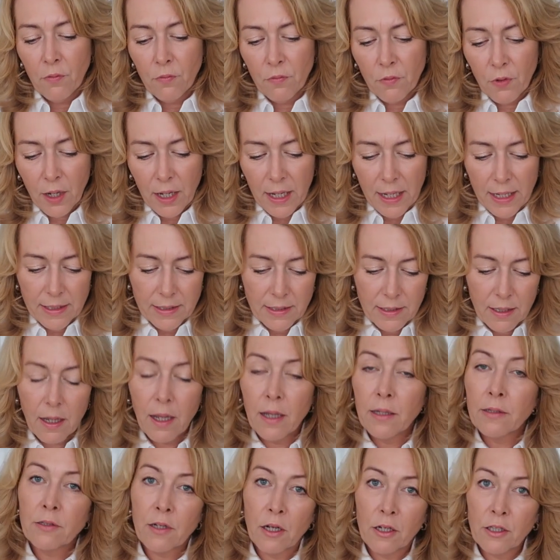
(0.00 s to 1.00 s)
Right,
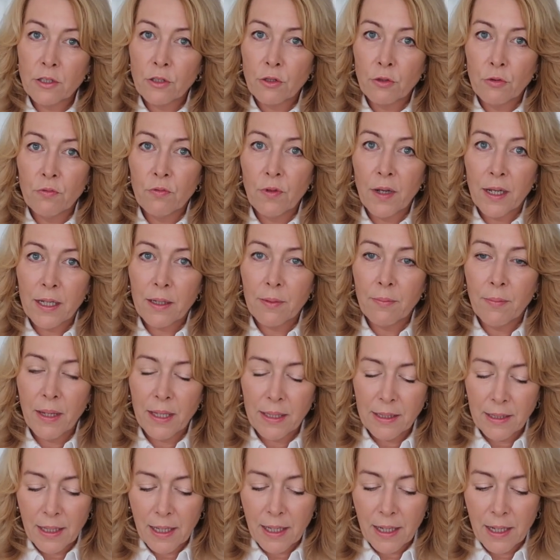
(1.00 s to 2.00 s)
and I do
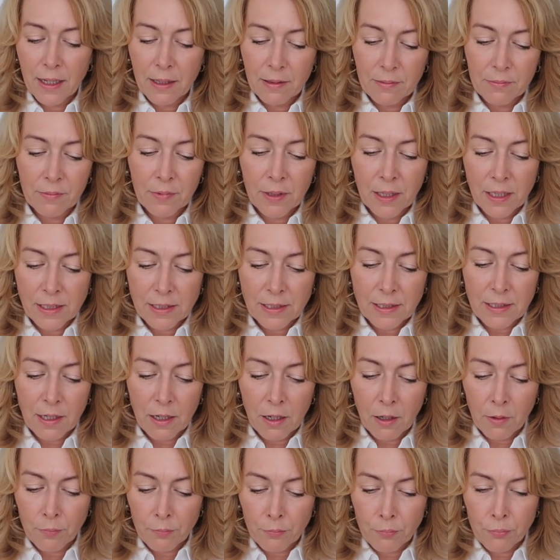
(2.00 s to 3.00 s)
recommend that. It's
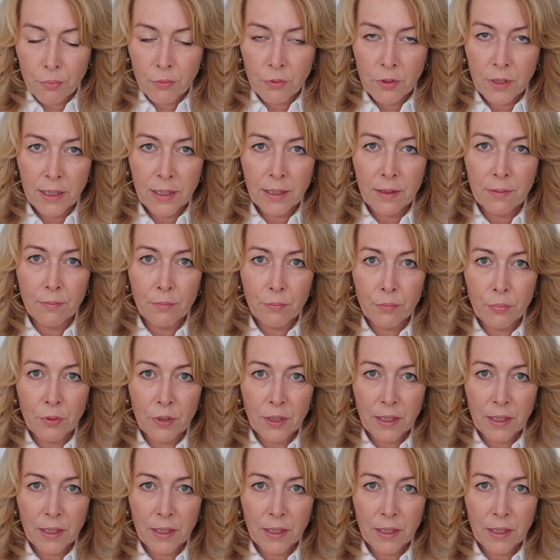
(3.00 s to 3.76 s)
a brilliant